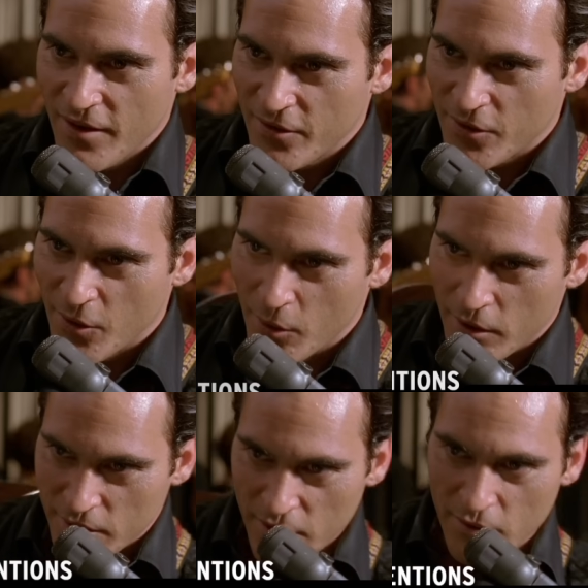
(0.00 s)
Before
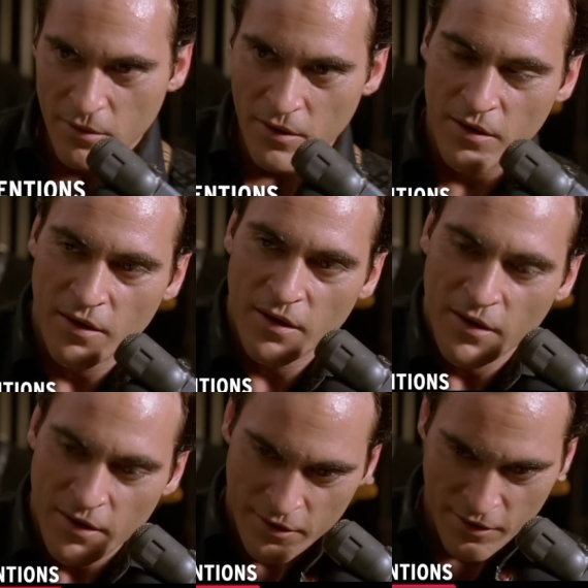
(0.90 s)
we unveil our
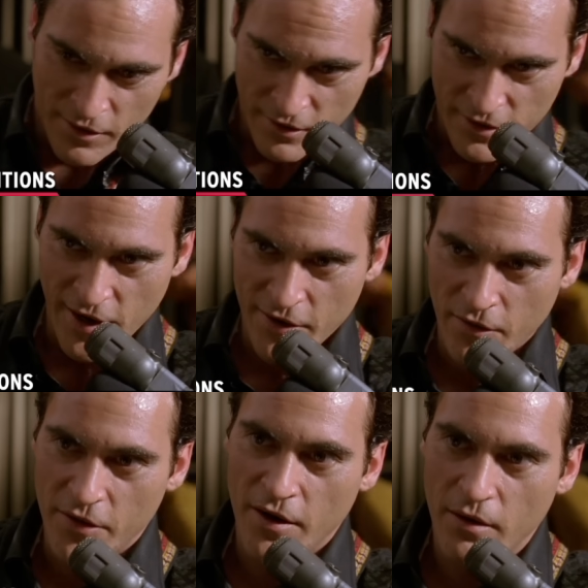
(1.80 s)
top pick,
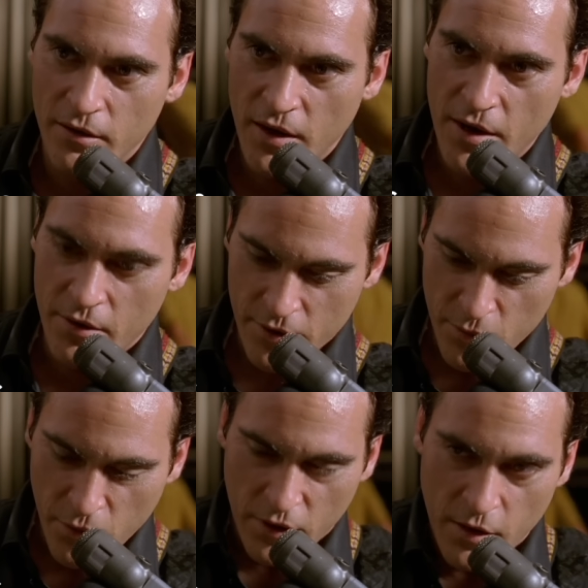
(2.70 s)
here are a few
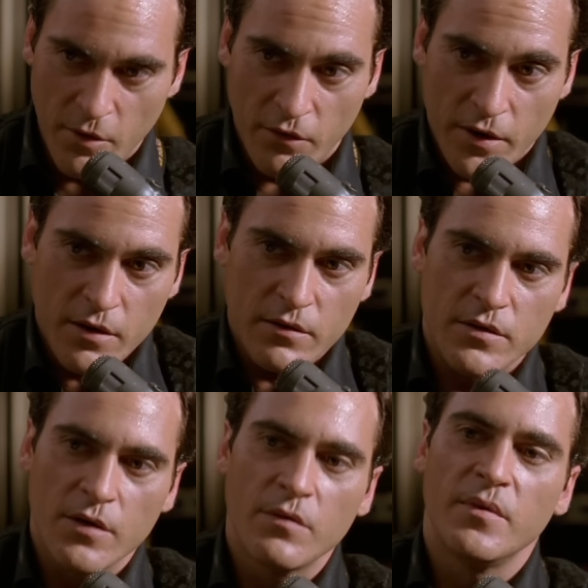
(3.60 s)
honorable mentions.